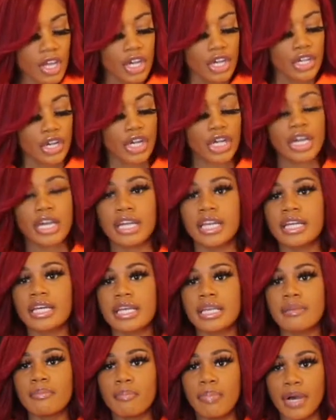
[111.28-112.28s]
You're gonna
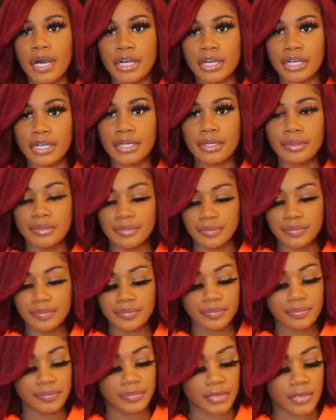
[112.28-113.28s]
need butter.
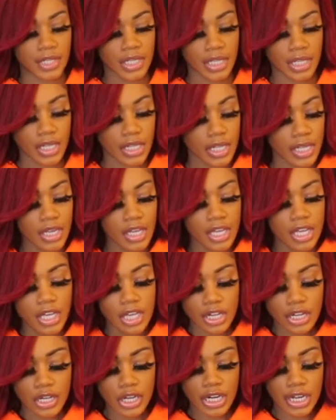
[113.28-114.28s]

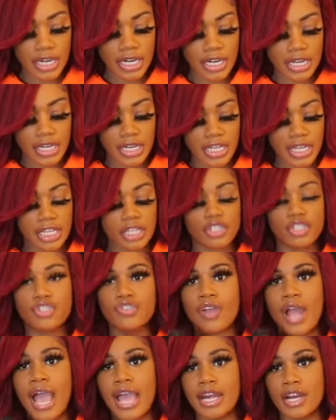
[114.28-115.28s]
You're gonna need
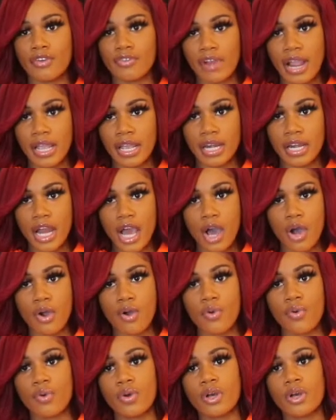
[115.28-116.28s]
dried
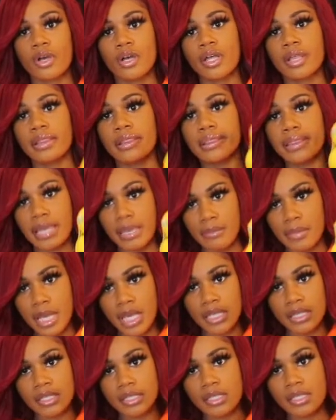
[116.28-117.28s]
oregano,
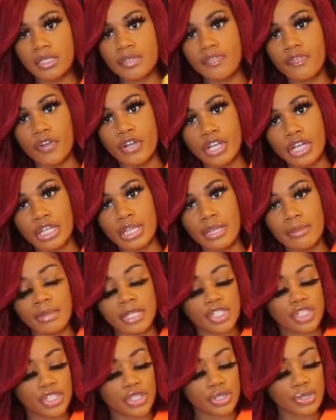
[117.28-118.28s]
lemons for your
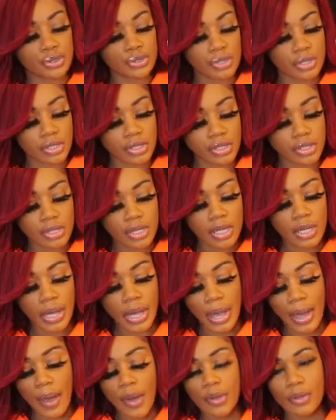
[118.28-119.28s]
lemon juice,
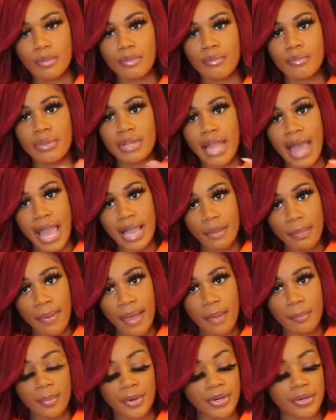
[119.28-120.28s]
black
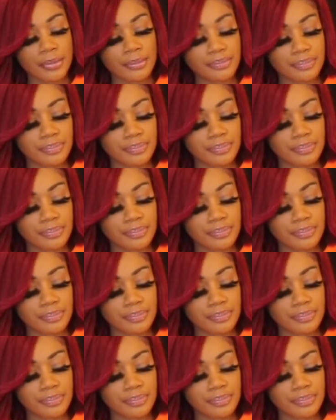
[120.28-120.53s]
pepper,